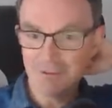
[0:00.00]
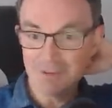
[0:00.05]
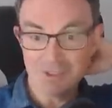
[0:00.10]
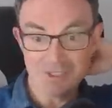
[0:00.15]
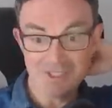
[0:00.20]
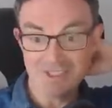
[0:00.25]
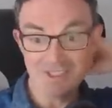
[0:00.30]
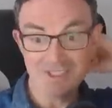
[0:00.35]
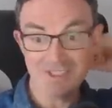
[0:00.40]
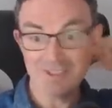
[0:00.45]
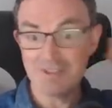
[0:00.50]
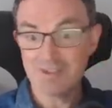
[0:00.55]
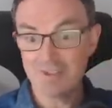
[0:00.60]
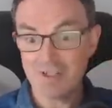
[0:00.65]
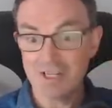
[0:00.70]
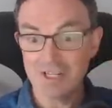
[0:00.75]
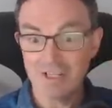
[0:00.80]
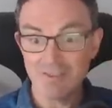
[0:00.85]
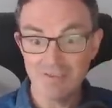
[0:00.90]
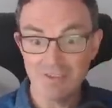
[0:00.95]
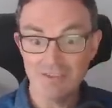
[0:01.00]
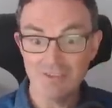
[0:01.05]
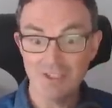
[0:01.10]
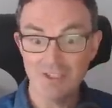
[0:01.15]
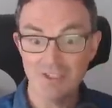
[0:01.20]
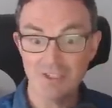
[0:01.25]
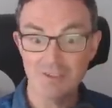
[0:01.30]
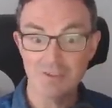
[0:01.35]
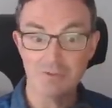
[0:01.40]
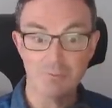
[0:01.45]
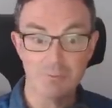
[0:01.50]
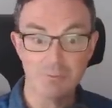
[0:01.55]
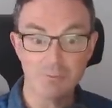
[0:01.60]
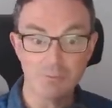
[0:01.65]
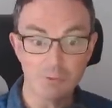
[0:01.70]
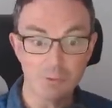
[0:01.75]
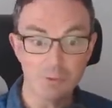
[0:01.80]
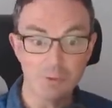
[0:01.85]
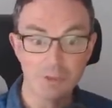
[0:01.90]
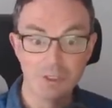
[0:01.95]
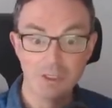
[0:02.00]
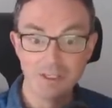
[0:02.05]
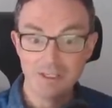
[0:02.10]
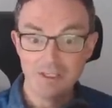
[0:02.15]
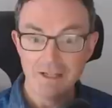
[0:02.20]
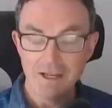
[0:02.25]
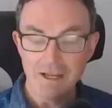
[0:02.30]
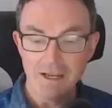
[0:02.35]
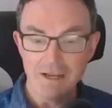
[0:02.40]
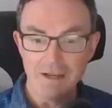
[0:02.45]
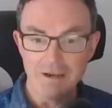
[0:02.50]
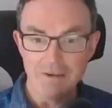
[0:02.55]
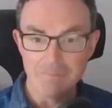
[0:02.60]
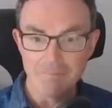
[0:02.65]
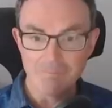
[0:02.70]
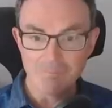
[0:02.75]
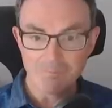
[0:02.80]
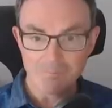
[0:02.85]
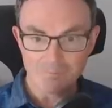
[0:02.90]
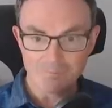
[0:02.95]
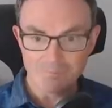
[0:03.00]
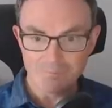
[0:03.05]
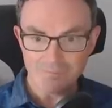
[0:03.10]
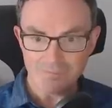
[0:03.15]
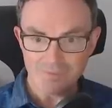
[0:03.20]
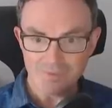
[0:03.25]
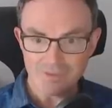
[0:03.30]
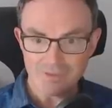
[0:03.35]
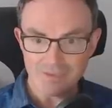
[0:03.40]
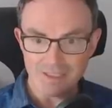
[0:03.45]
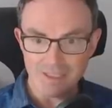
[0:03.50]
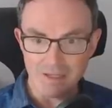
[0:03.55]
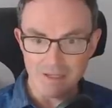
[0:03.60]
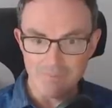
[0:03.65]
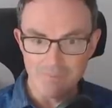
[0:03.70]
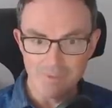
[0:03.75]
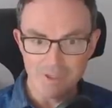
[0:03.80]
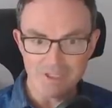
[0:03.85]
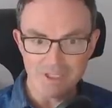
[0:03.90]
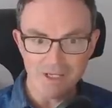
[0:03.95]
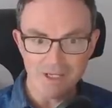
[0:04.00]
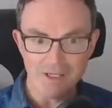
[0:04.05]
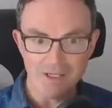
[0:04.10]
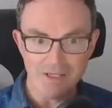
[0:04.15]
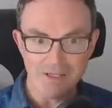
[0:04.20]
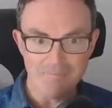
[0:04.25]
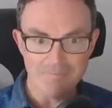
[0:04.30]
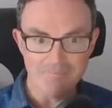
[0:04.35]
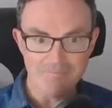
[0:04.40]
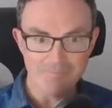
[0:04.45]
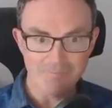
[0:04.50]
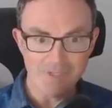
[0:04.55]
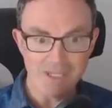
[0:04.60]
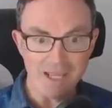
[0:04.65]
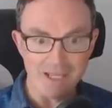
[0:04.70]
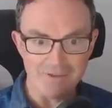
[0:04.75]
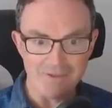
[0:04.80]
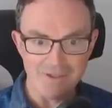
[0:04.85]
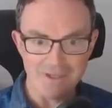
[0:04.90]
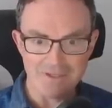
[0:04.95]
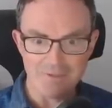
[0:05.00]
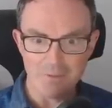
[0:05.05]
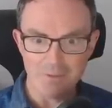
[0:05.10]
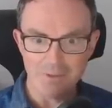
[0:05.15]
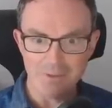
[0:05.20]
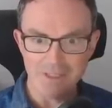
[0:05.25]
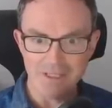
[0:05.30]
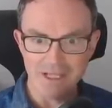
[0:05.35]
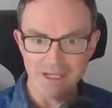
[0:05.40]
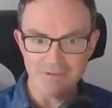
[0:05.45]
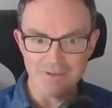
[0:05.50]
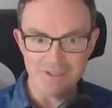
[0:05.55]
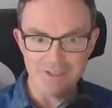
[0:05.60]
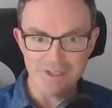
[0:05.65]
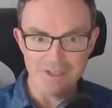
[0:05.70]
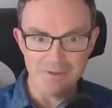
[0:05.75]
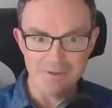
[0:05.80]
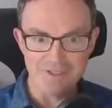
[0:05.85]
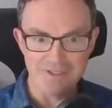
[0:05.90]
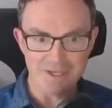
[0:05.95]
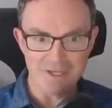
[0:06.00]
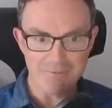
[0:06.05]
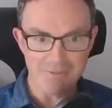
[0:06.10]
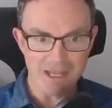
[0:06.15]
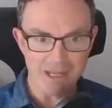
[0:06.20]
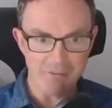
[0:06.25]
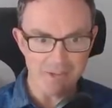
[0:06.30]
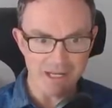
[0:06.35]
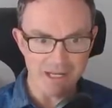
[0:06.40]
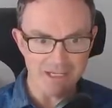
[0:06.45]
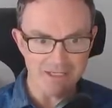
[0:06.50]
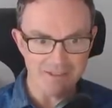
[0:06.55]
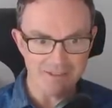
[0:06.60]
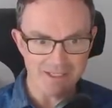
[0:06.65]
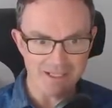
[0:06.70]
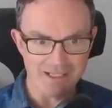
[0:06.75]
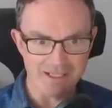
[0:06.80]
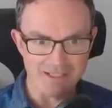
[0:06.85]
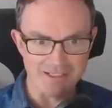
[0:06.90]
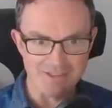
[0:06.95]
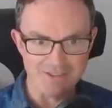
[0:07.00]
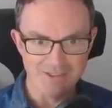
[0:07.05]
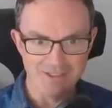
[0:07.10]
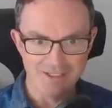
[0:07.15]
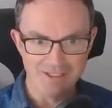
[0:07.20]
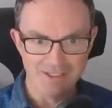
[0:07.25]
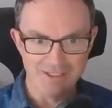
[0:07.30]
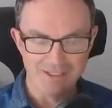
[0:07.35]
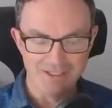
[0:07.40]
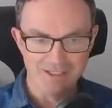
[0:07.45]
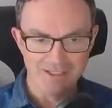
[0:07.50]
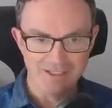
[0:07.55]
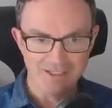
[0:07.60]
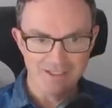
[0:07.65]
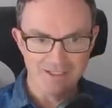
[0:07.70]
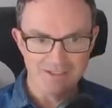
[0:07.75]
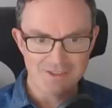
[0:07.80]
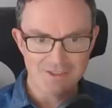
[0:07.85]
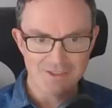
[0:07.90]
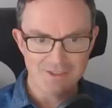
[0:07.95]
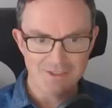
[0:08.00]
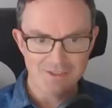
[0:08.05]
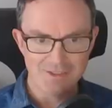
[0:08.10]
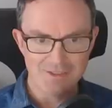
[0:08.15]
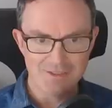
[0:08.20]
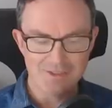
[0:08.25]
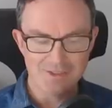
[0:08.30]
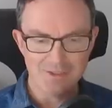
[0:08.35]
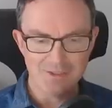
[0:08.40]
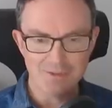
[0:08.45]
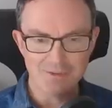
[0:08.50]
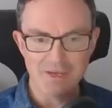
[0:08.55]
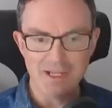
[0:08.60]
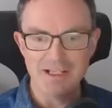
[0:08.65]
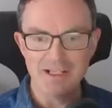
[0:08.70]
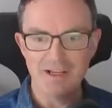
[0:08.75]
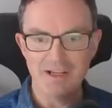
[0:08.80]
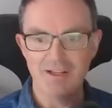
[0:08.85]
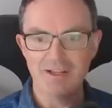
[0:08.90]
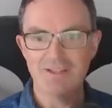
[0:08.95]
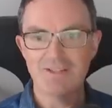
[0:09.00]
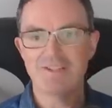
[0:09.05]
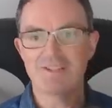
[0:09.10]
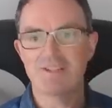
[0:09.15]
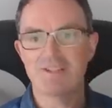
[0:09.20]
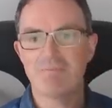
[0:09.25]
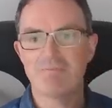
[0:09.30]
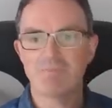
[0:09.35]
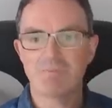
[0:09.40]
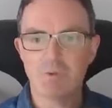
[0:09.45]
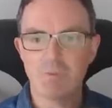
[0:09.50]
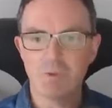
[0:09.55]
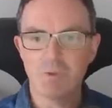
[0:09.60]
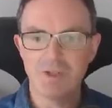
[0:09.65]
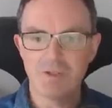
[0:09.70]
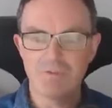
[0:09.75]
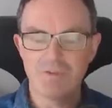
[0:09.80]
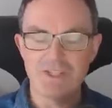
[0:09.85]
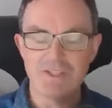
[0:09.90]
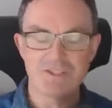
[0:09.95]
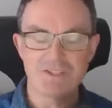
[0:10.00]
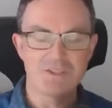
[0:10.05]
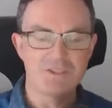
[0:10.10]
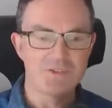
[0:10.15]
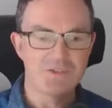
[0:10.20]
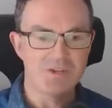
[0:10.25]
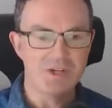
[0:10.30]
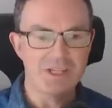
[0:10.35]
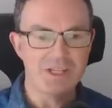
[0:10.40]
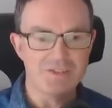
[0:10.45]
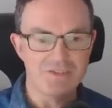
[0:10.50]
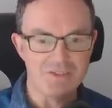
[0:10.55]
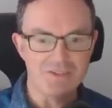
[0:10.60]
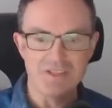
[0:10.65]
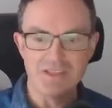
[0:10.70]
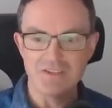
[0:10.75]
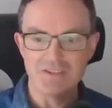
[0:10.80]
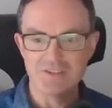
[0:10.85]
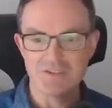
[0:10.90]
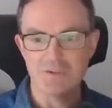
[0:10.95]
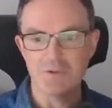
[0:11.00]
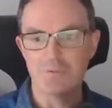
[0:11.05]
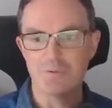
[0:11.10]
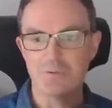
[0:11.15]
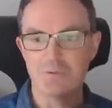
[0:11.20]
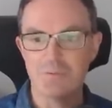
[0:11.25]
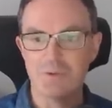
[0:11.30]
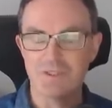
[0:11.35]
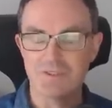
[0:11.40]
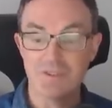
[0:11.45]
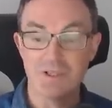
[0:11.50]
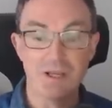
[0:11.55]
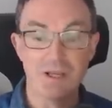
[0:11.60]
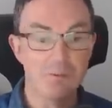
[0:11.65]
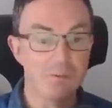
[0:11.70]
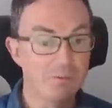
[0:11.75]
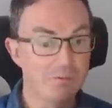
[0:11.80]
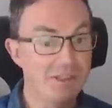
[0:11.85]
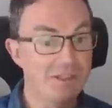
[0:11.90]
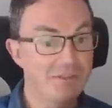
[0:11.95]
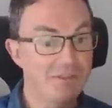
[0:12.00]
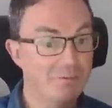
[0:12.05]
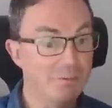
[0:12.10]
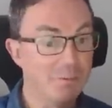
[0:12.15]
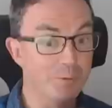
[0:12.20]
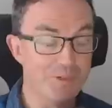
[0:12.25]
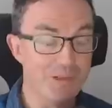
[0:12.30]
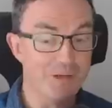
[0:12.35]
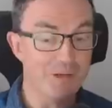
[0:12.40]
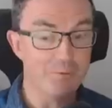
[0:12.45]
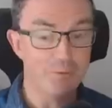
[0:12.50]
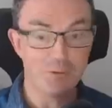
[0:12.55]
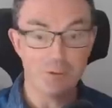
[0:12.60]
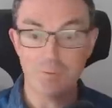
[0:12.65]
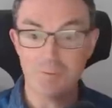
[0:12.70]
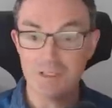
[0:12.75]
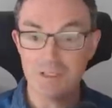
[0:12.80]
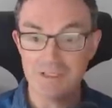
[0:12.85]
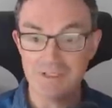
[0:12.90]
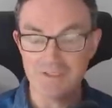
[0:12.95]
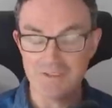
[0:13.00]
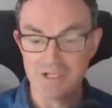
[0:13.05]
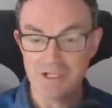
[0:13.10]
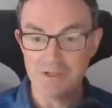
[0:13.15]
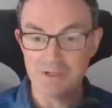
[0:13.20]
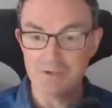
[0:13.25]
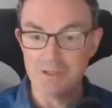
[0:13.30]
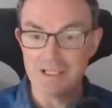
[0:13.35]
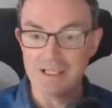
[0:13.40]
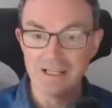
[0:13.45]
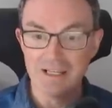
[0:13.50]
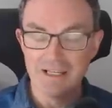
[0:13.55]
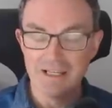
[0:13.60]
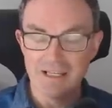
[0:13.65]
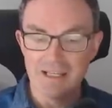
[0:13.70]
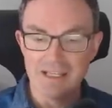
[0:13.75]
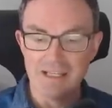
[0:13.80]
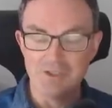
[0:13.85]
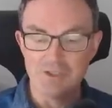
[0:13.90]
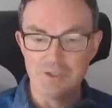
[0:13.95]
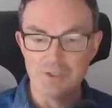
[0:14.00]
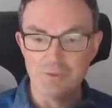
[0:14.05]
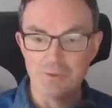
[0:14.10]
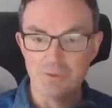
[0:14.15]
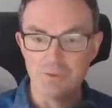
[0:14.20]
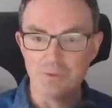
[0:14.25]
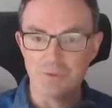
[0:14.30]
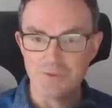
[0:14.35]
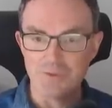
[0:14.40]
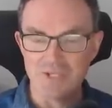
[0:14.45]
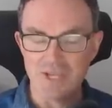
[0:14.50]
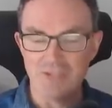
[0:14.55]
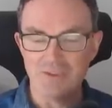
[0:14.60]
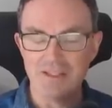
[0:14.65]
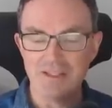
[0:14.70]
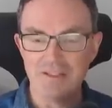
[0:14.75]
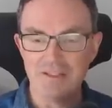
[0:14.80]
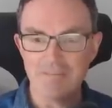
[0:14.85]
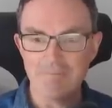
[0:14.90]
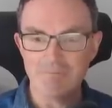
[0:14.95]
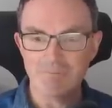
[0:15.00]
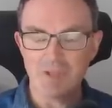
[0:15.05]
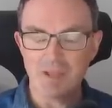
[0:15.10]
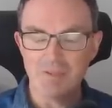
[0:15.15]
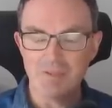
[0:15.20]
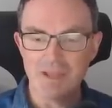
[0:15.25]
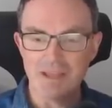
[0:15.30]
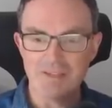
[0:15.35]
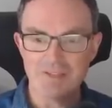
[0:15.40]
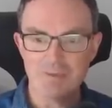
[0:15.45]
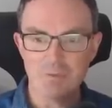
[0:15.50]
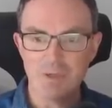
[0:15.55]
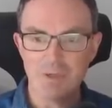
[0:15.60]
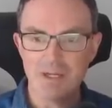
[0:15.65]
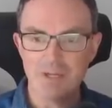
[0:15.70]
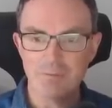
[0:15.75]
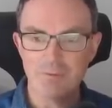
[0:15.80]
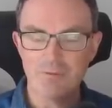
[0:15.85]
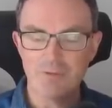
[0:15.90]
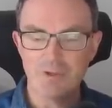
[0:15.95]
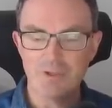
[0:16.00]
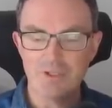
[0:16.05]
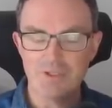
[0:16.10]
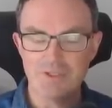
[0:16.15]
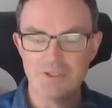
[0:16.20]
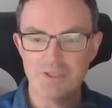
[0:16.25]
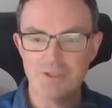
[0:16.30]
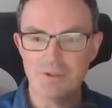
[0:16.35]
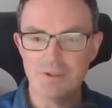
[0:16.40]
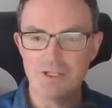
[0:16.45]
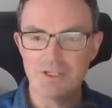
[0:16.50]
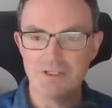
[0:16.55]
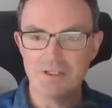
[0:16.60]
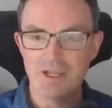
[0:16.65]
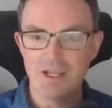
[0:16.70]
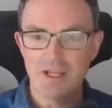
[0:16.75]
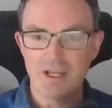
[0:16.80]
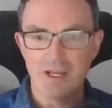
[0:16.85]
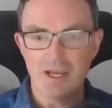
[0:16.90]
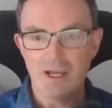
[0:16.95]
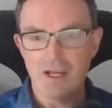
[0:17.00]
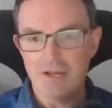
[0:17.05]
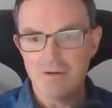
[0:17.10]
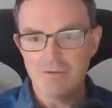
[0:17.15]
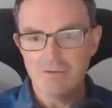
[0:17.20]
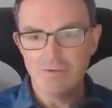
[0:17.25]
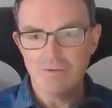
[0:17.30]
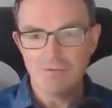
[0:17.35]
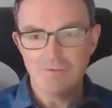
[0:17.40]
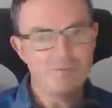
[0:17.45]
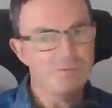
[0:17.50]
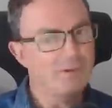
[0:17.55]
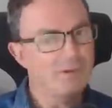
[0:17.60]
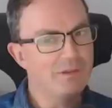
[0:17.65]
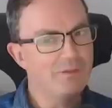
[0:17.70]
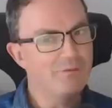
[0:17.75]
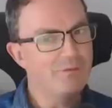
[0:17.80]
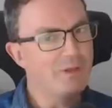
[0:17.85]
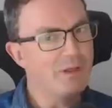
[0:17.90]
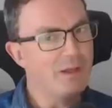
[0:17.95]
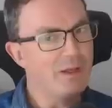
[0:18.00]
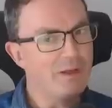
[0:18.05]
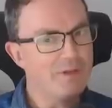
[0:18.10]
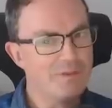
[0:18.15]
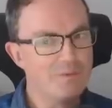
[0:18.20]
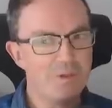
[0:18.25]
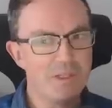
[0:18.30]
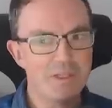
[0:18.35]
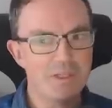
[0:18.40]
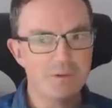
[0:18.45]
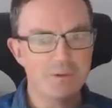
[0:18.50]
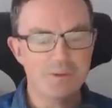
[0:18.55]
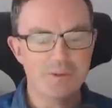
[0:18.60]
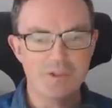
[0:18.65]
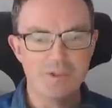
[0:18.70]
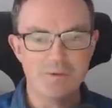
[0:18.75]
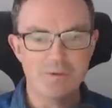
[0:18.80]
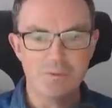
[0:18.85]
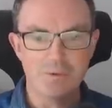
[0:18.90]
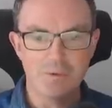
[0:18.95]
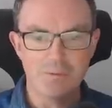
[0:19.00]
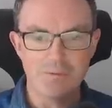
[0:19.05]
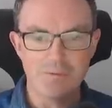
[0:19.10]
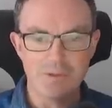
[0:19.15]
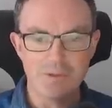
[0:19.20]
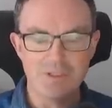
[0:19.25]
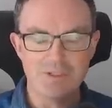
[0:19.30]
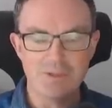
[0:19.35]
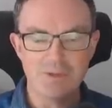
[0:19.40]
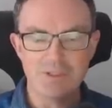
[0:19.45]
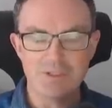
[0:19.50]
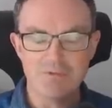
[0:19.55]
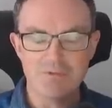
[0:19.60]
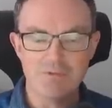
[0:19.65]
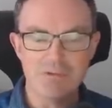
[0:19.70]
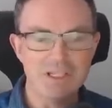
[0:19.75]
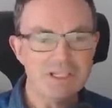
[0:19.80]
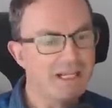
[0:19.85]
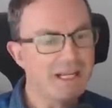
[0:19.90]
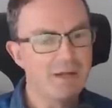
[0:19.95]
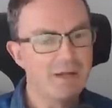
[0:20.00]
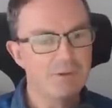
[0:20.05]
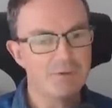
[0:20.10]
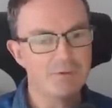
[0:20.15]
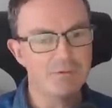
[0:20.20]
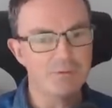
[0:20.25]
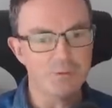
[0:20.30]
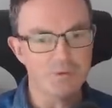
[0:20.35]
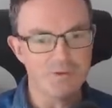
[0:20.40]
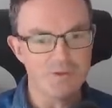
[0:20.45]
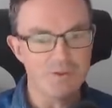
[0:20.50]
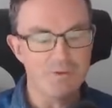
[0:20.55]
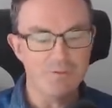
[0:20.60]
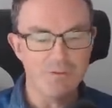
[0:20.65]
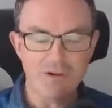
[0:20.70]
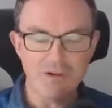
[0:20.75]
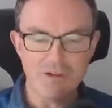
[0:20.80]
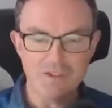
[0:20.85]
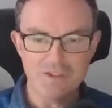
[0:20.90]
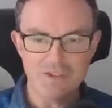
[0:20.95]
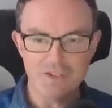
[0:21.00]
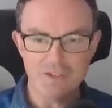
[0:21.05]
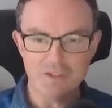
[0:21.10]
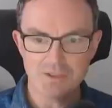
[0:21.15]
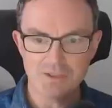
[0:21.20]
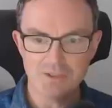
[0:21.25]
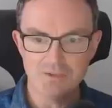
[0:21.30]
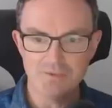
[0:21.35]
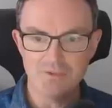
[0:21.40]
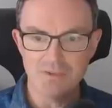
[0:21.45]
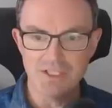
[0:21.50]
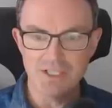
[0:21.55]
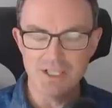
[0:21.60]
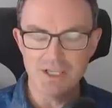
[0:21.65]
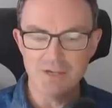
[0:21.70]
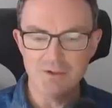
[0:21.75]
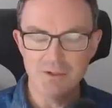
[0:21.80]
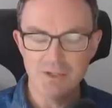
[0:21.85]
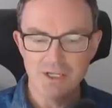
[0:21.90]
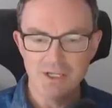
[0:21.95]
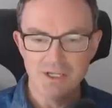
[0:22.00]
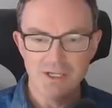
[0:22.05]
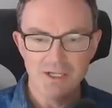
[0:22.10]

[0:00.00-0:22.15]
which is a constraint I've never heard of before. Um, but um, yeah, that's what we're going to have to do is somehow allocate to, to the grey lines one of these constraints and then solve the puzzle. I will read the rules out properly and slowly in due course. I think that's the way I prefer to do it. Uh, uh, for the last week or two, what we've been doing is reading out the rules at the very start of the video,